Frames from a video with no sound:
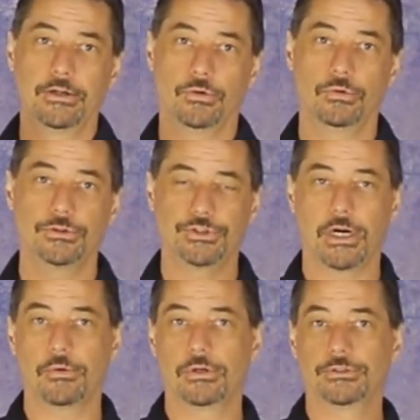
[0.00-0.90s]
cold
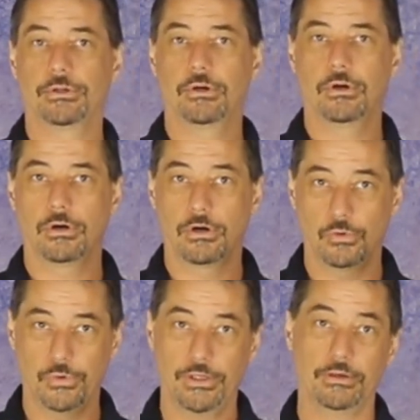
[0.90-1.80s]
showers are a
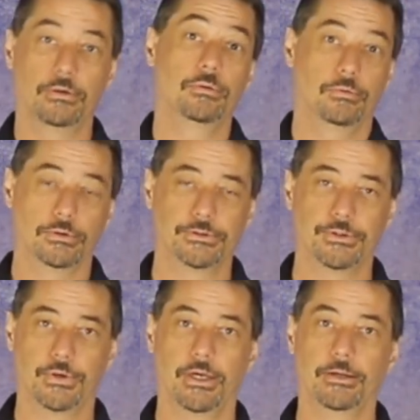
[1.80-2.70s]
win once
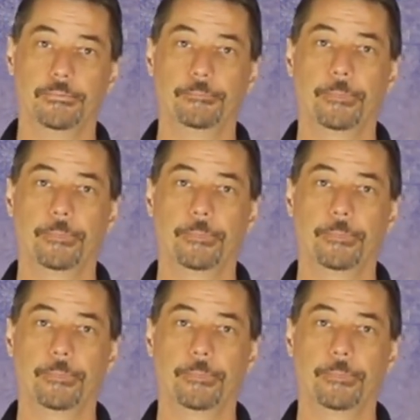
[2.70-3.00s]
again.